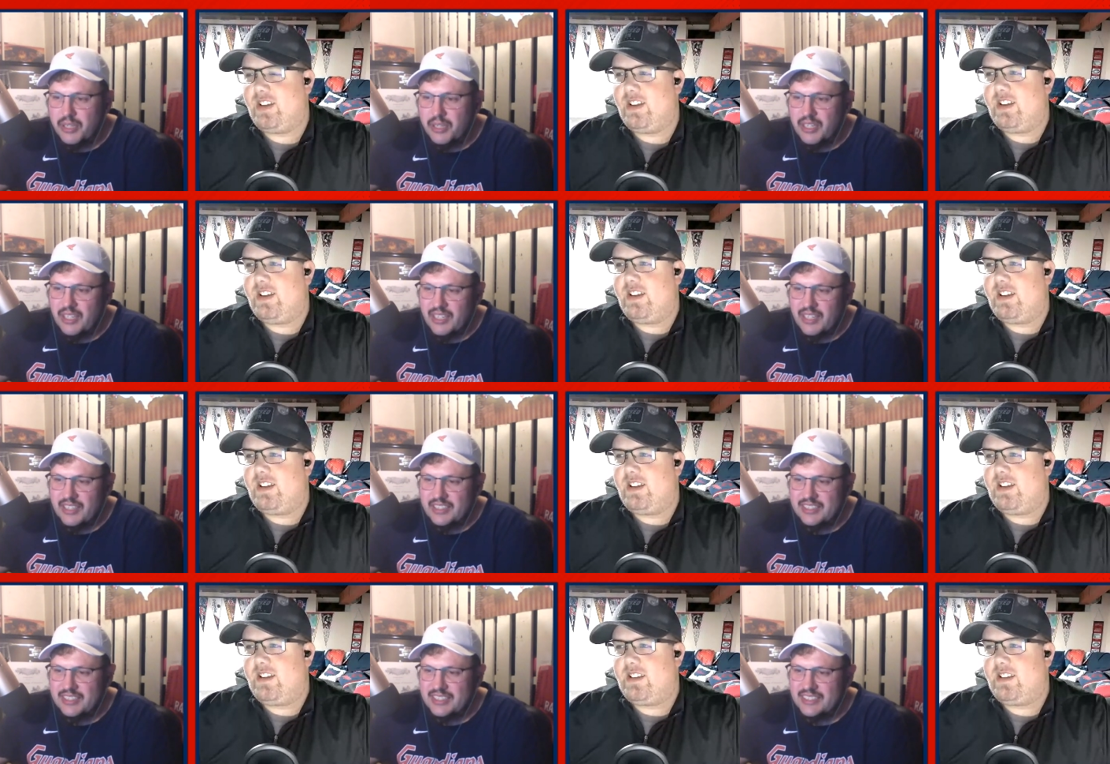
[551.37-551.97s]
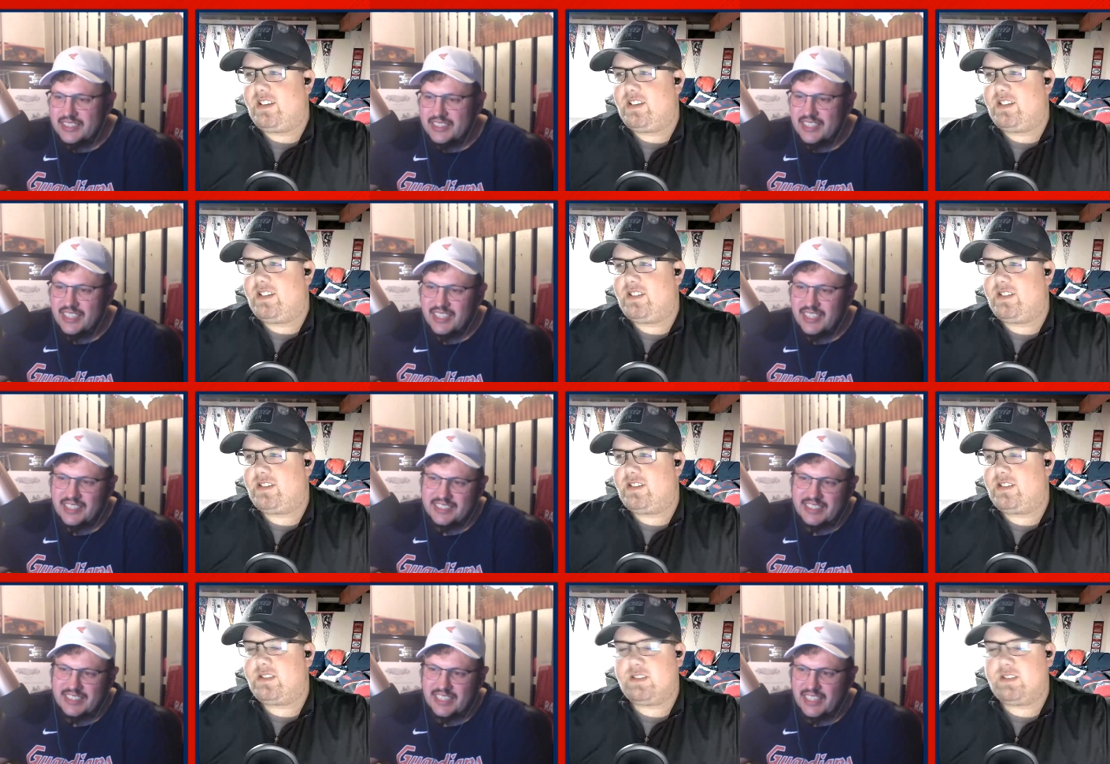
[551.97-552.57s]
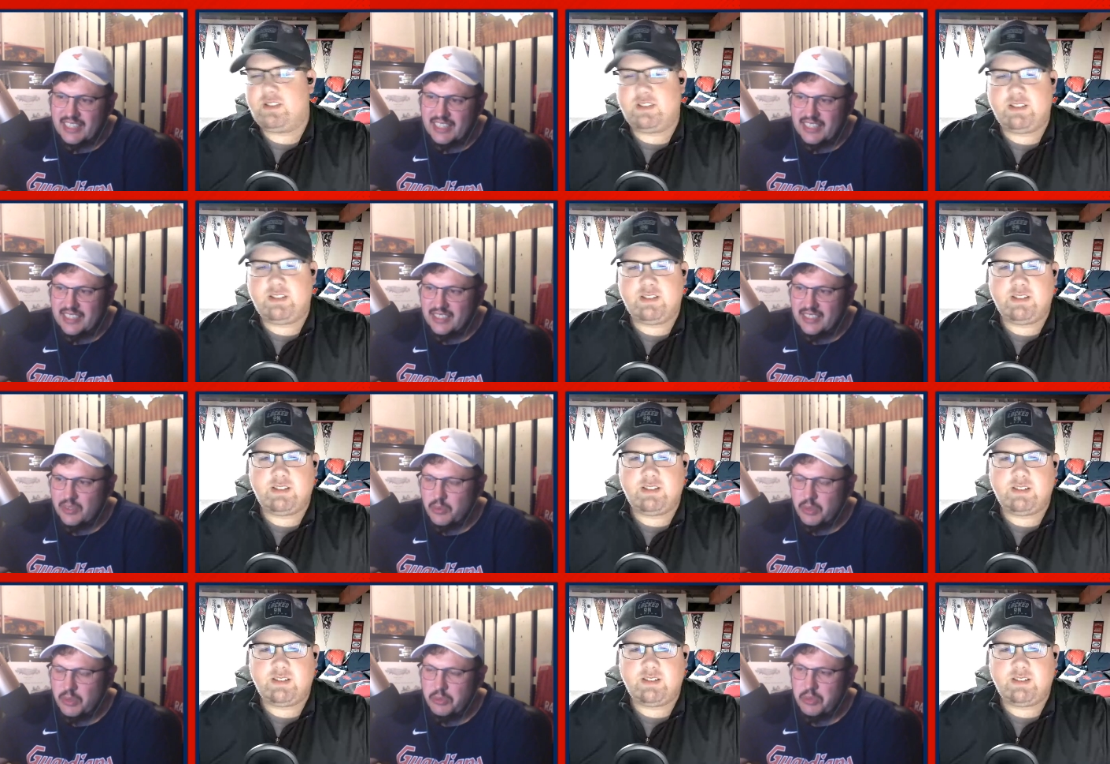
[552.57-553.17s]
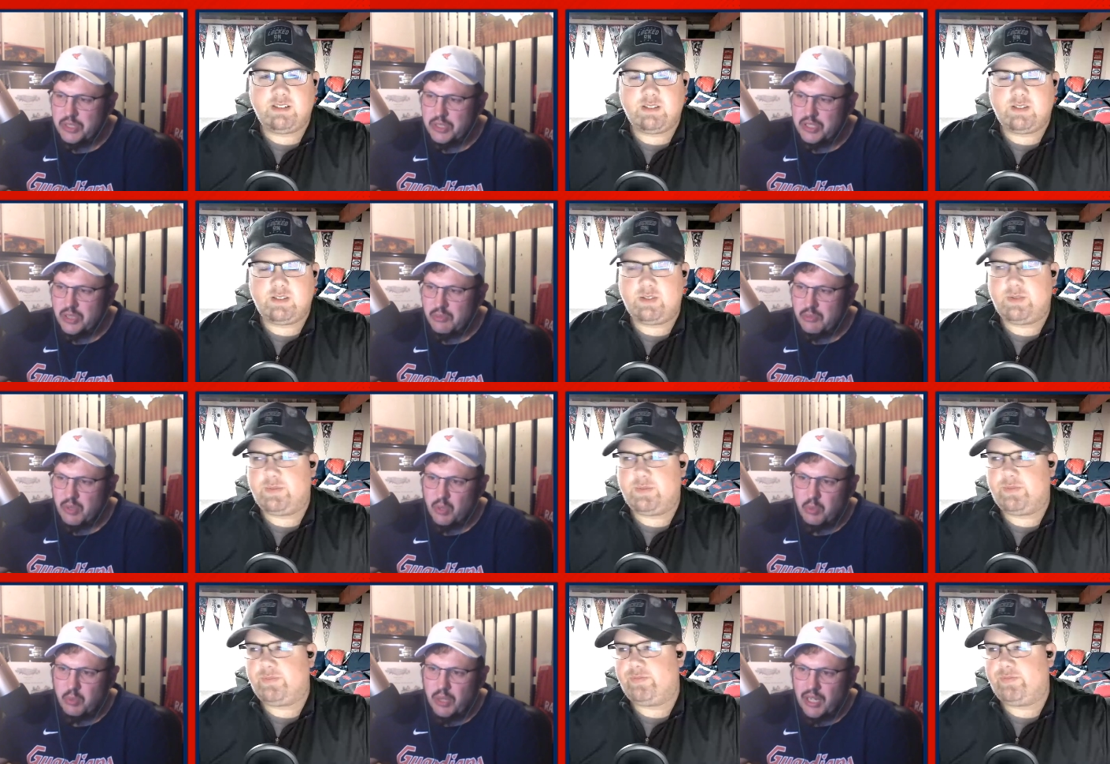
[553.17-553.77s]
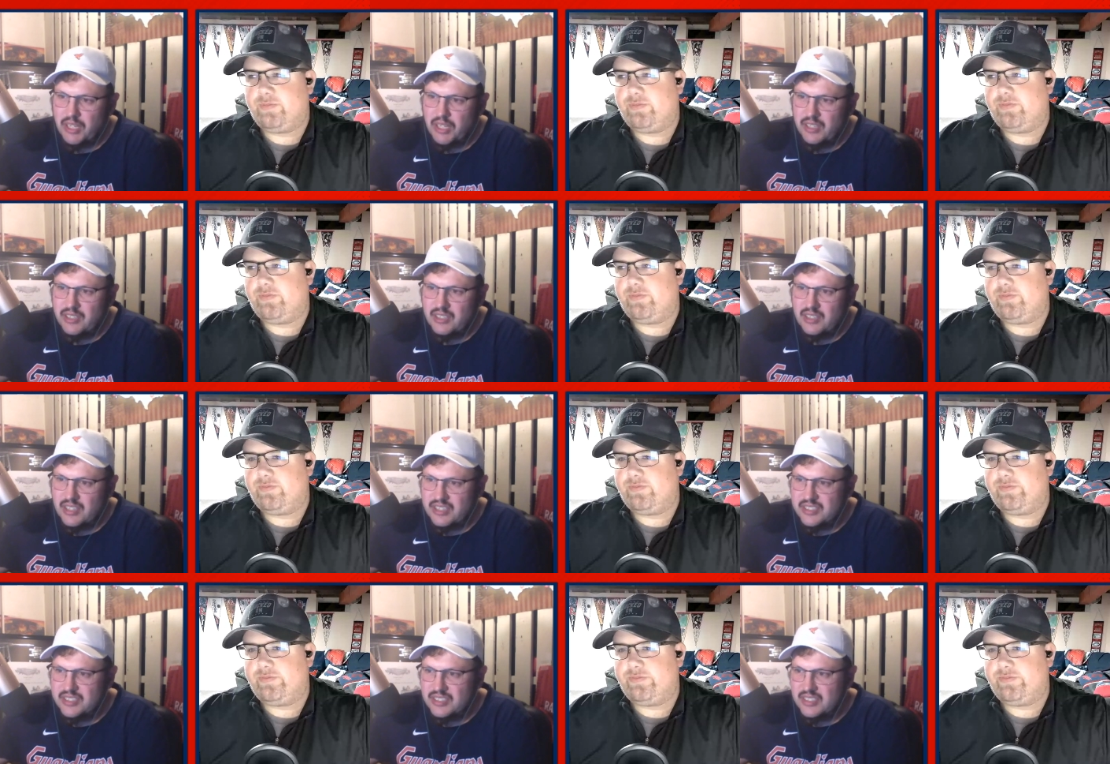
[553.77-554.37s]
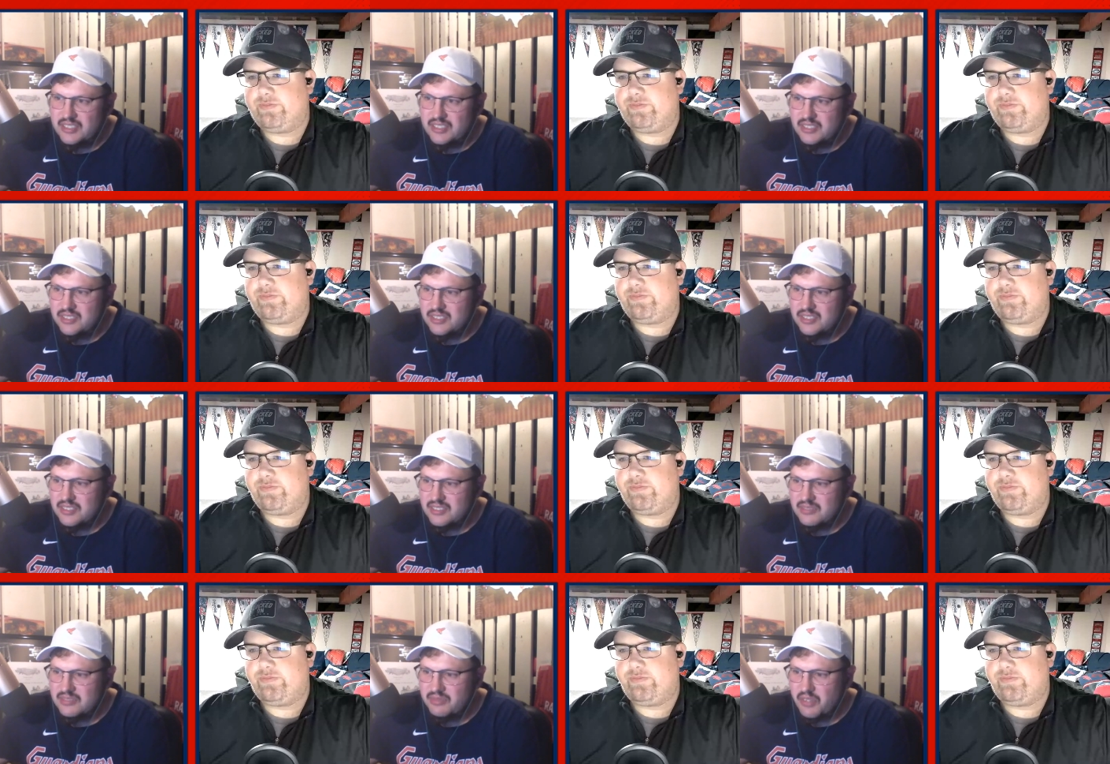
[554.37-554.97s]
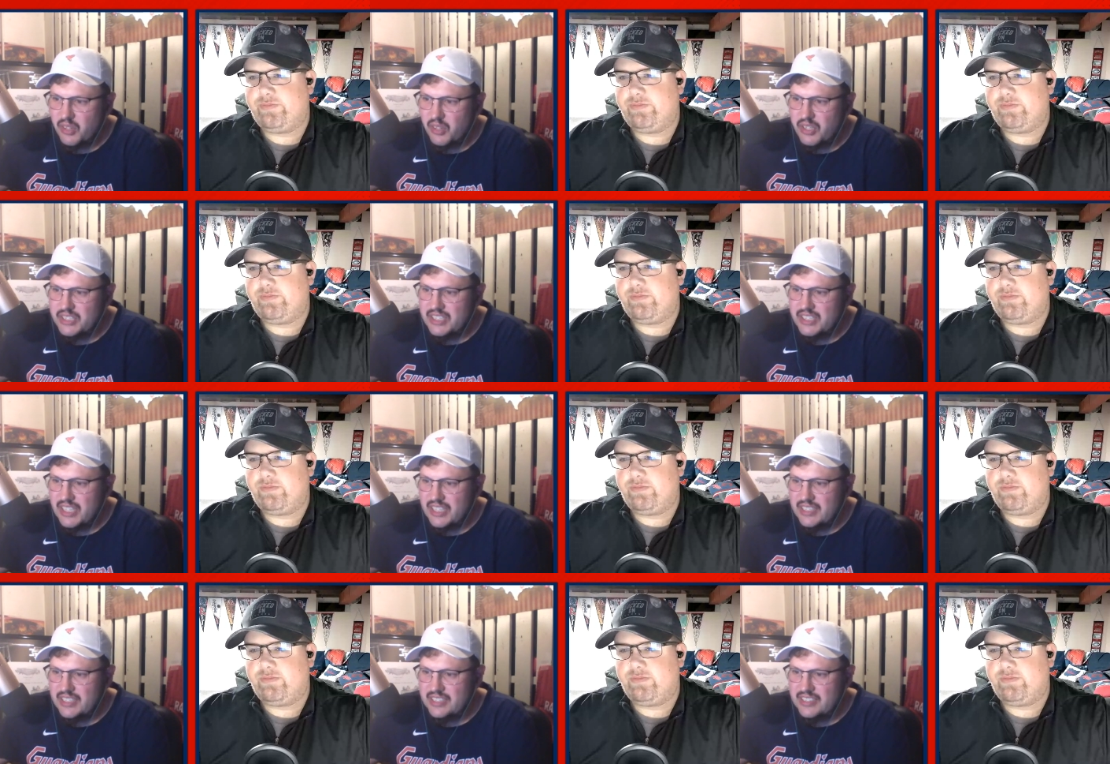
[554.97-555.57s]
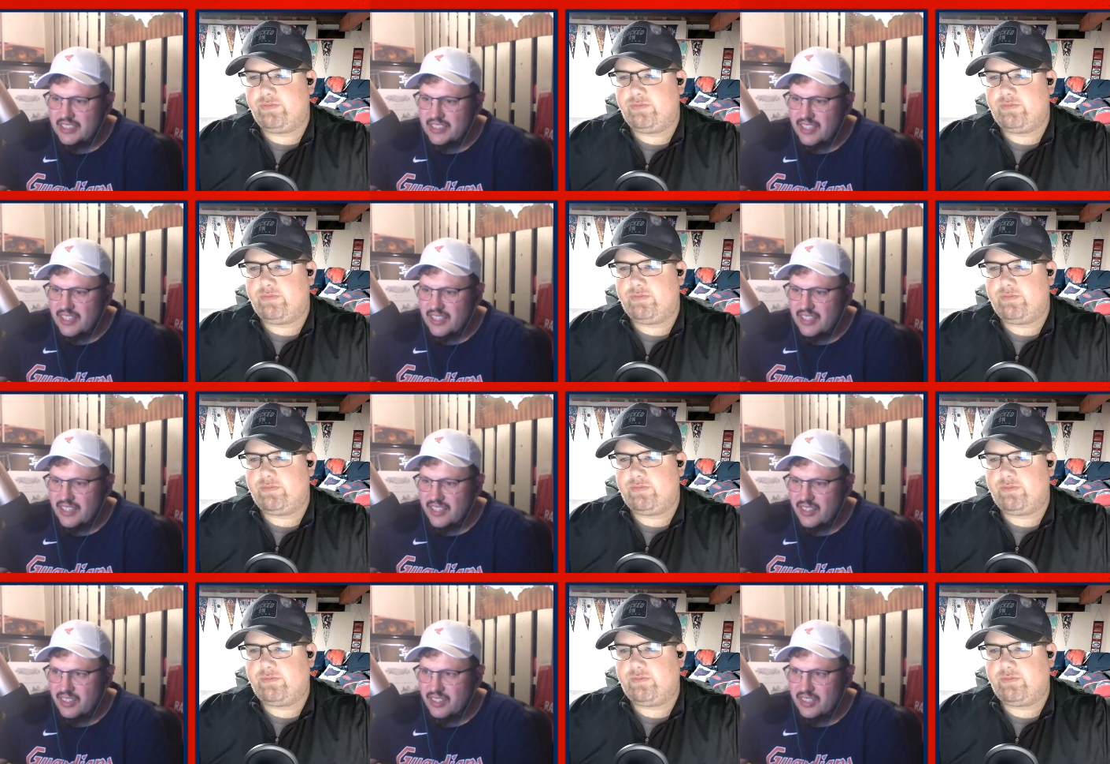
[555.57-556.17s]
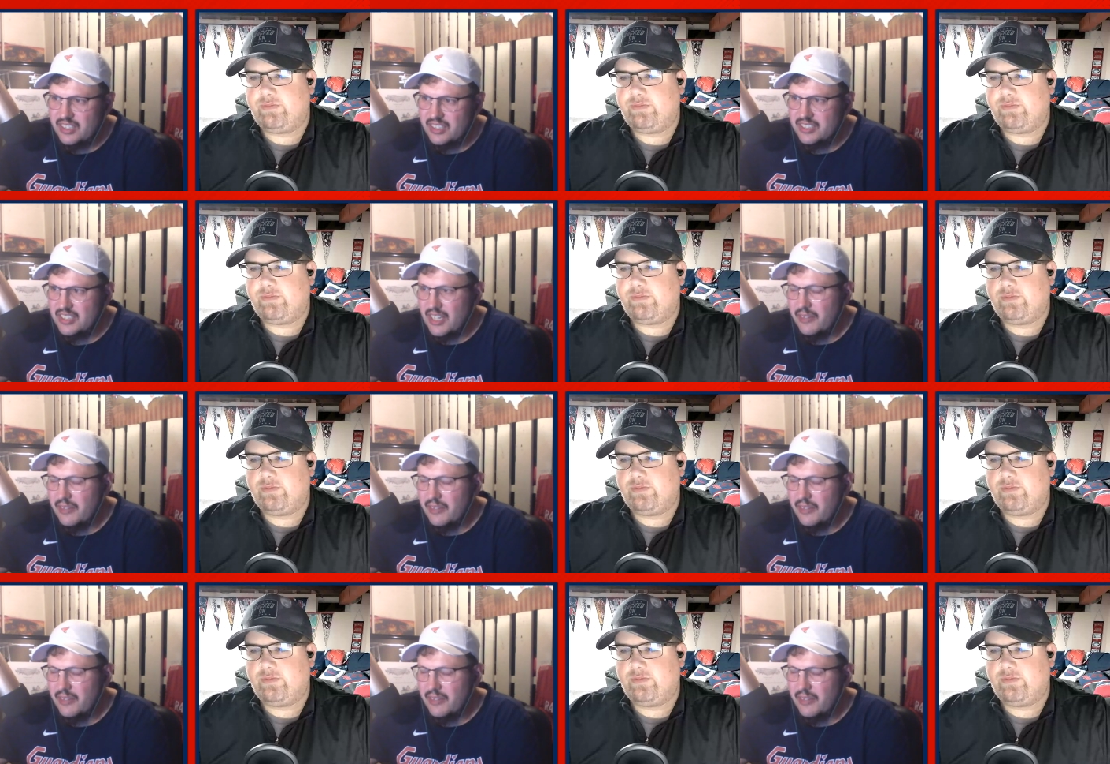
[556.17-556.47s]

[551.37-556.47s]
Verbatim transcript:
Speaker 1: yeah, this is, like I said, we wish them all well. It's very sad to see, and all these.